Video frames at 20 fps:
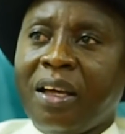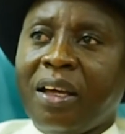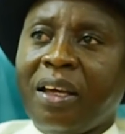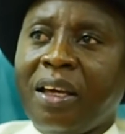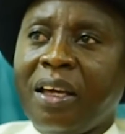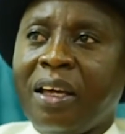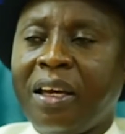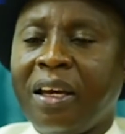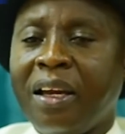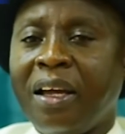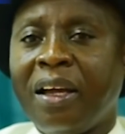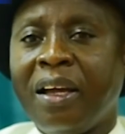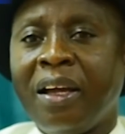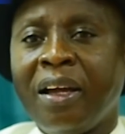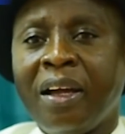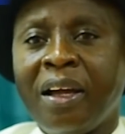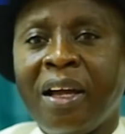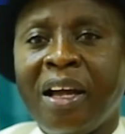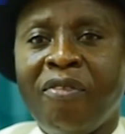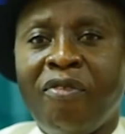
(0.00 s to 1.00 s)
in
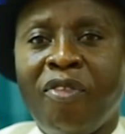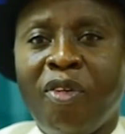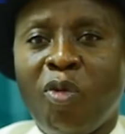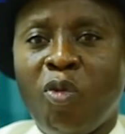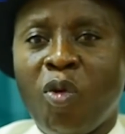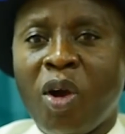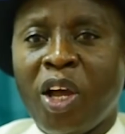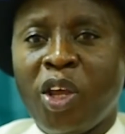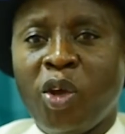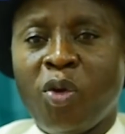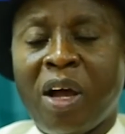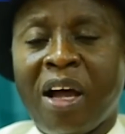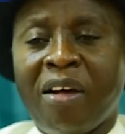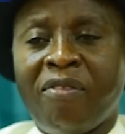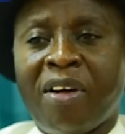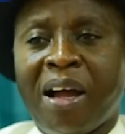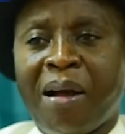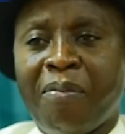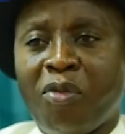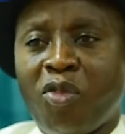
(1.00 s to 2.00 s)
everywhere. You
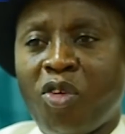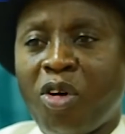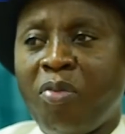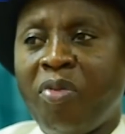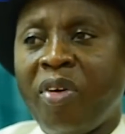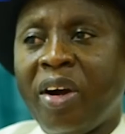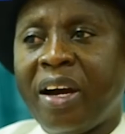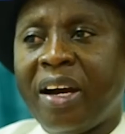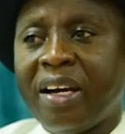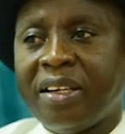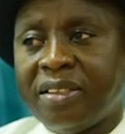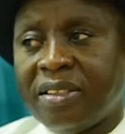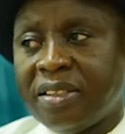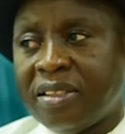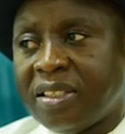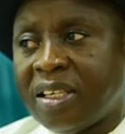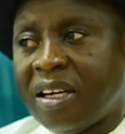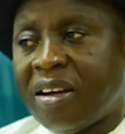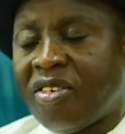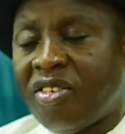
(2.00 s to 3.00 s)
have armed robbery
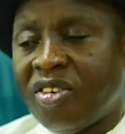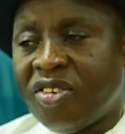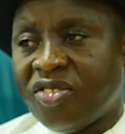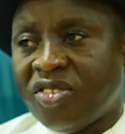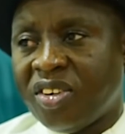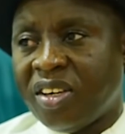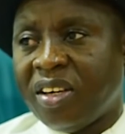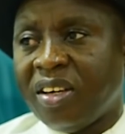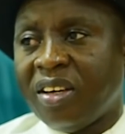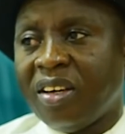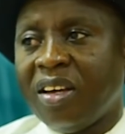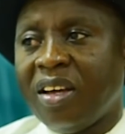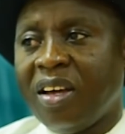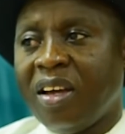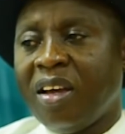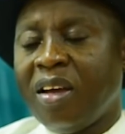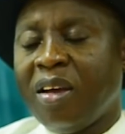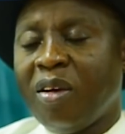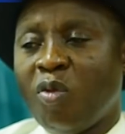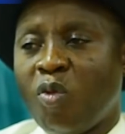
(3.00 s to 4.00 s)
cases increasing.
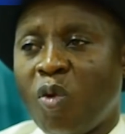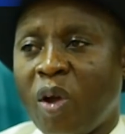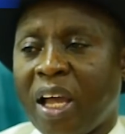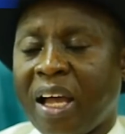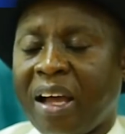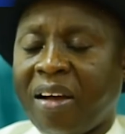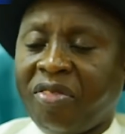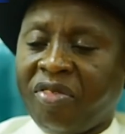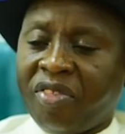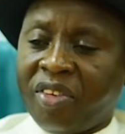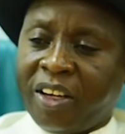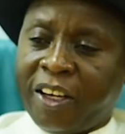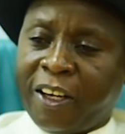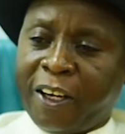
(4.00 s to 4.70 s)
We have